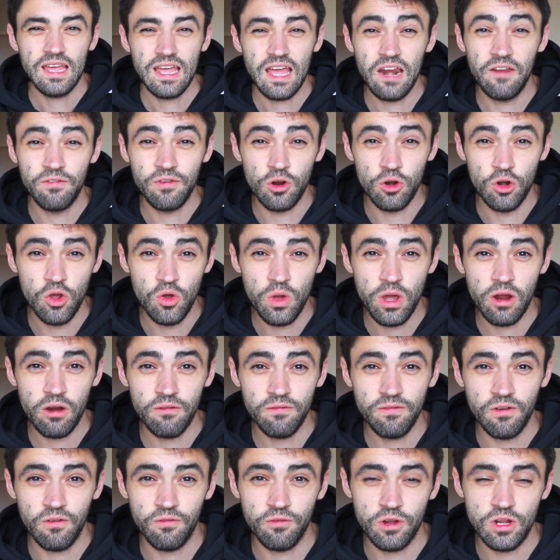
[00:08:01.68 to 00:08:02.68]
And if you're new here,
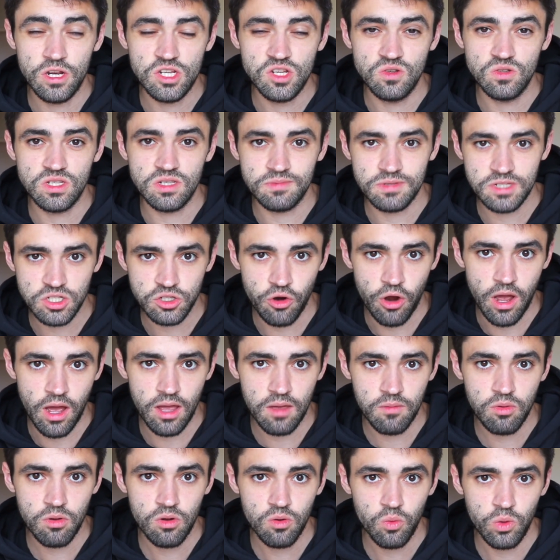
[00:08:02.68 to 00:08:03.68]
feel free to
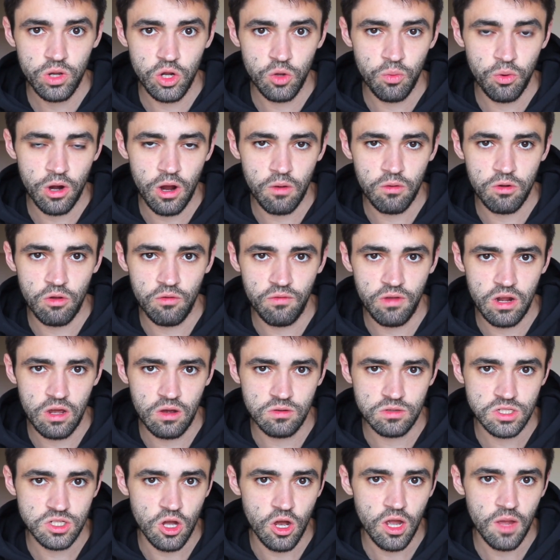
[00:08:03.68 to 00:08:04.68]
subscribe. We do put out new
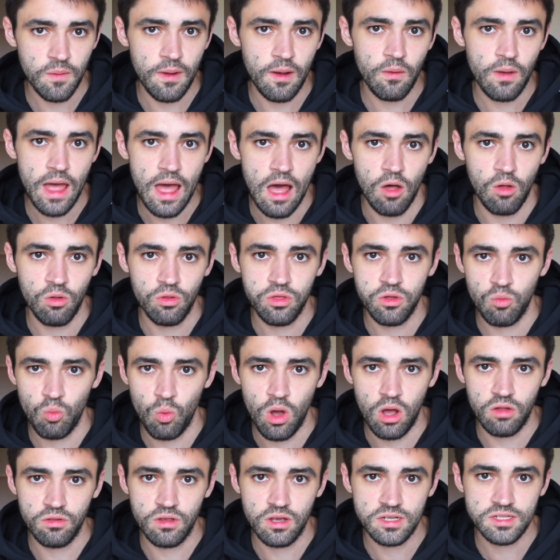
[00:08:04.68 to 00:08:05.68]
videos talking about health and
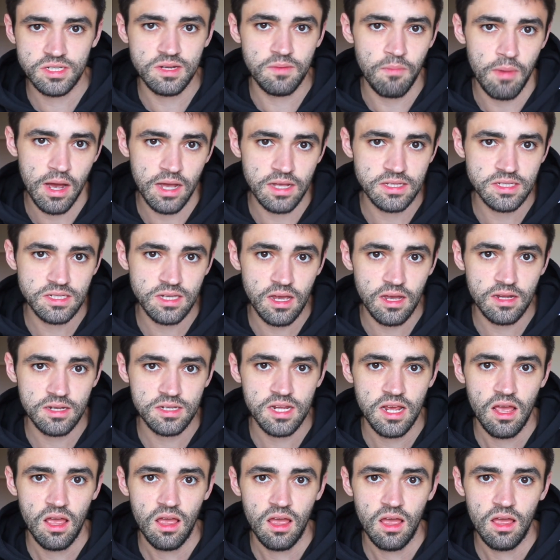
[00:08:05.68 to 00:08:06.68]
wellness and mindset
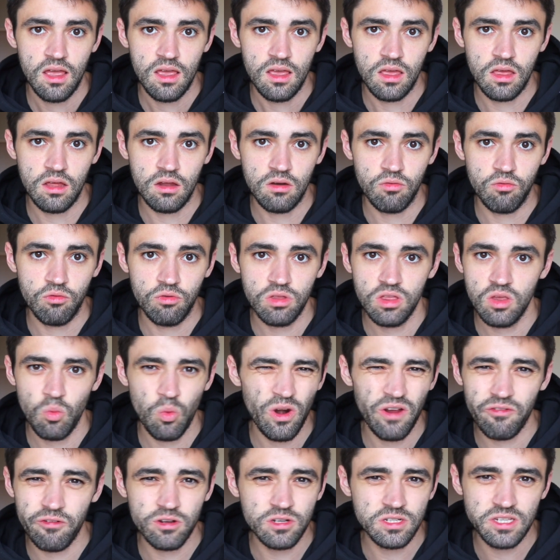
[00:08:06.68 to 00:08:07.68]
and really
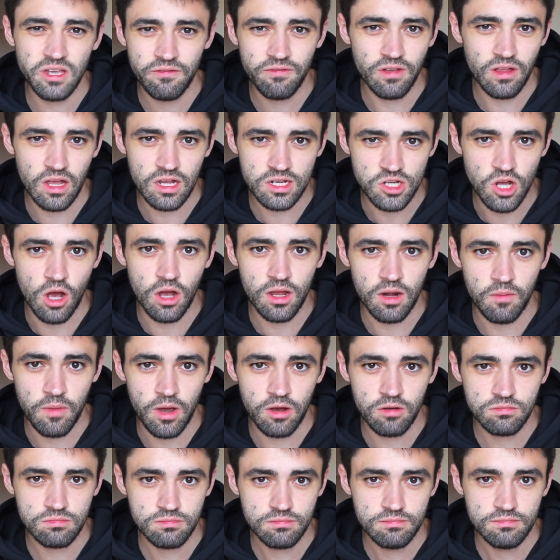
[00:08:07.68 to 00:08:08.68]
whatever else I feel like talking
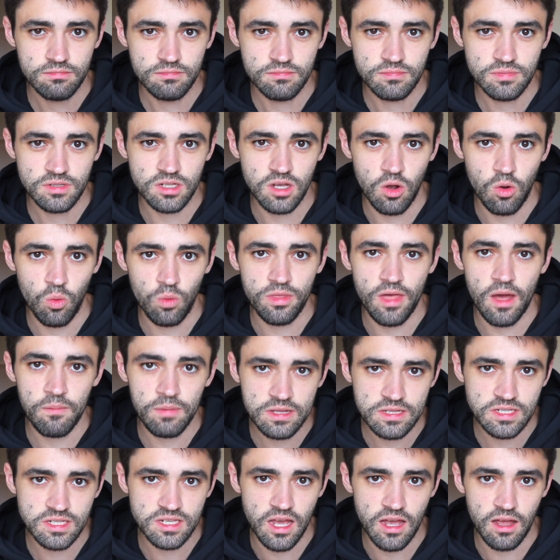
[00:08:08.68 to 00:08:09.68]
about. So with that
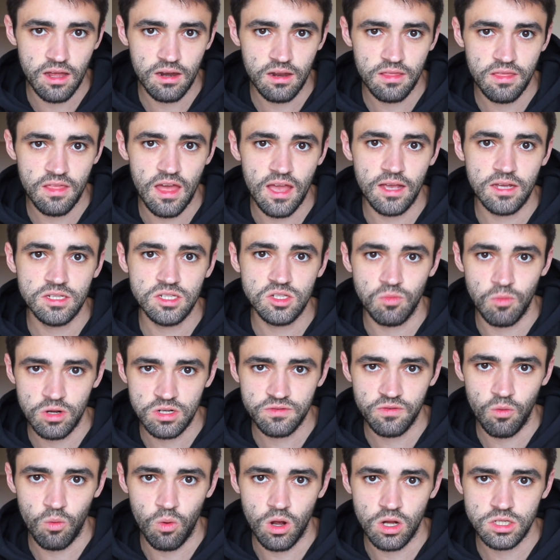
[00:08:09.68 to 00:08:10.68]
being said, thanks so much
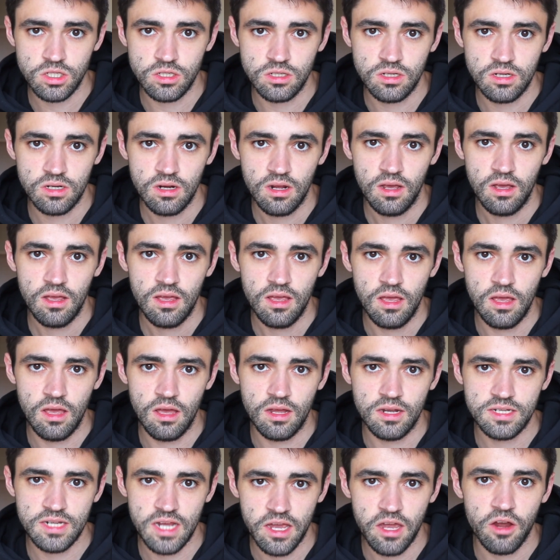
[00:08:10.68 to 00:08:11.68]
for watching
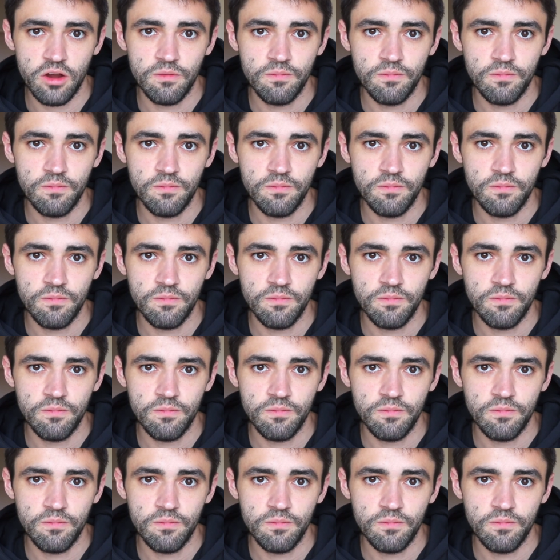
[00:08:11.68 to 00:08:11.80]
and take care.